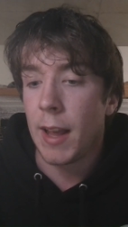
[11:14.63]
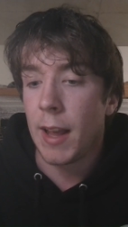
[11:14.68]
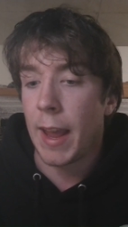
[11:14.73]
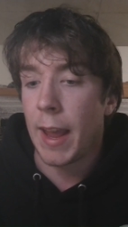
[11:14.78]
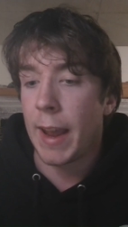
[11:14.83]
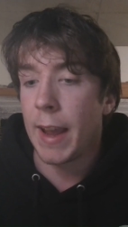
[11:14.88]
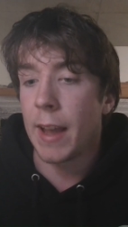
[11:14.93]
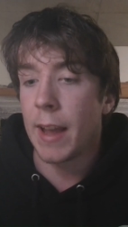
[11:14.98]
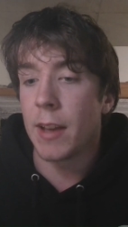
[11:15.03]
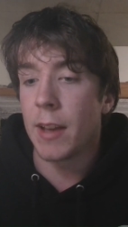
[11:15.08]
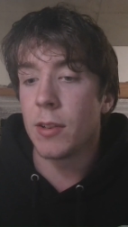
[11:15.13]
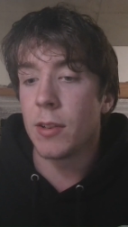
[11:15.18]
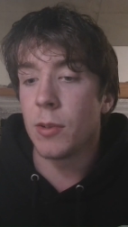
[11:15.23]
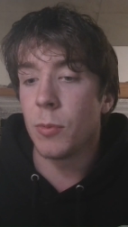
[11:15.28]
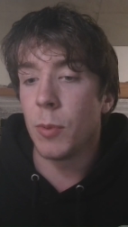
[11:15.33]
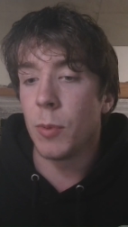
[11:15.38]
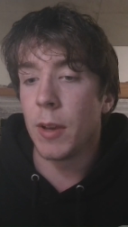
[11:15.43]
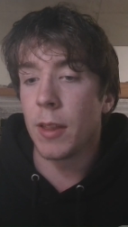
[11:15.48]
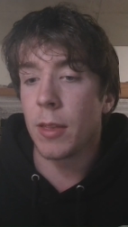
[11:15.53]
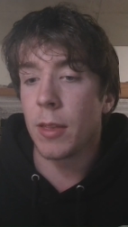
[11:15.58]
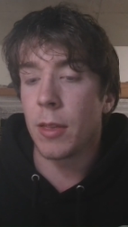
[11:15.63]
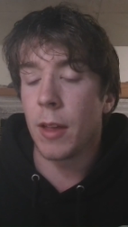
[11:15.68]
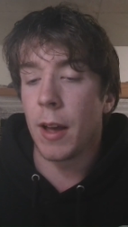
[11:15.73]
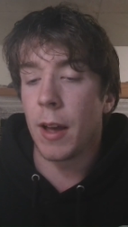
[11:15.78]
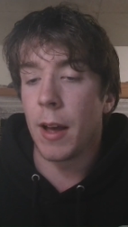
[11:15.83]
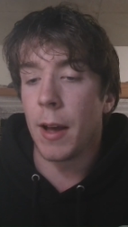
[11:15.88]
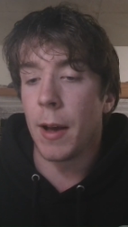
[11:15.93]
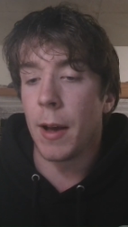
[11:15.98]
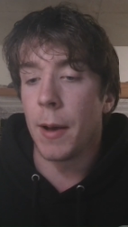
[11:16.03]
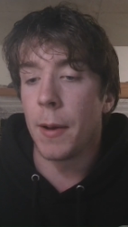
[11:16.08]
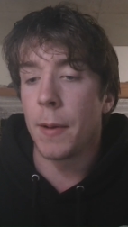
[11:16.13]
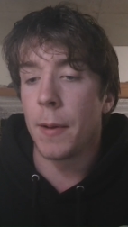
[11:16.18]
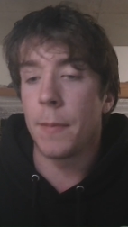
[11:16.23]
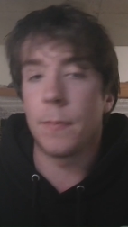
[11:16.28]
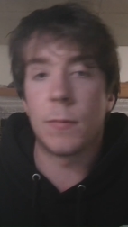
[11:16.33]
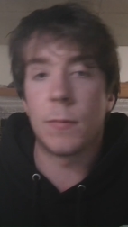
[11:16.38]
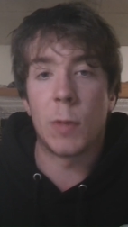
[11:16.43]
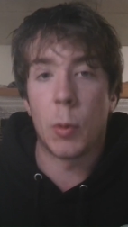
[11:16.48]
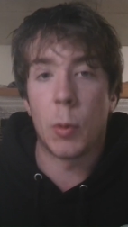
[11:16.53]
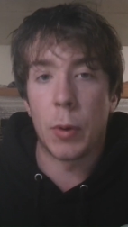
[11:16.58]
And with uh,
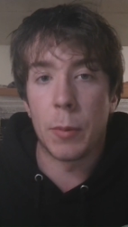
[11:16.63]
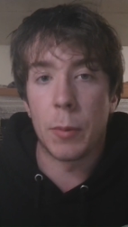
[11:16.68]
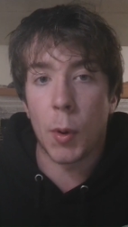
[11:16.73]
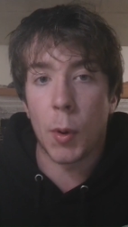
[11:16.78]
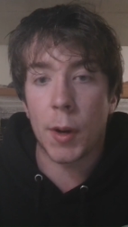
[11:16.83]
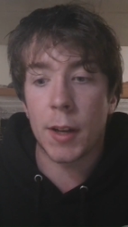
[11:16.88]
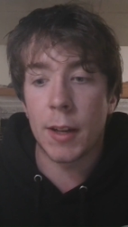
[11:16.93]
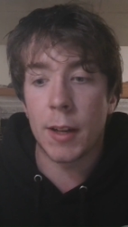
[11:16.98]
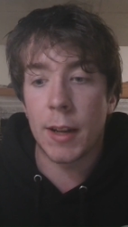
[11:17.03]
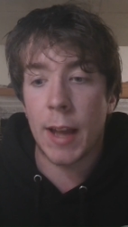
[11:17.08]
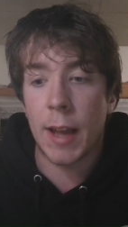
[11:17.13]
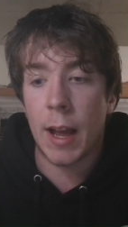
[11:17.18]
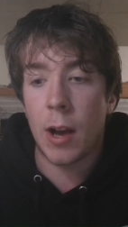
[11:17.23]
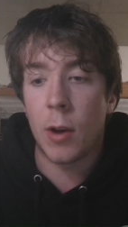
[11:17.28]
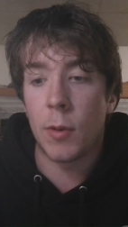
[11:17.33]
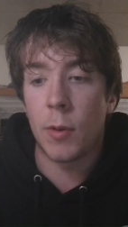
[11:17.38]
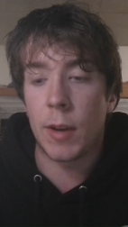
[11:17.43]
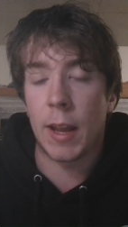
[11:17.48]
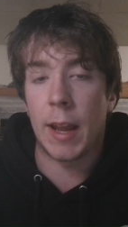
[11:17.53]
Lauri Markkanen out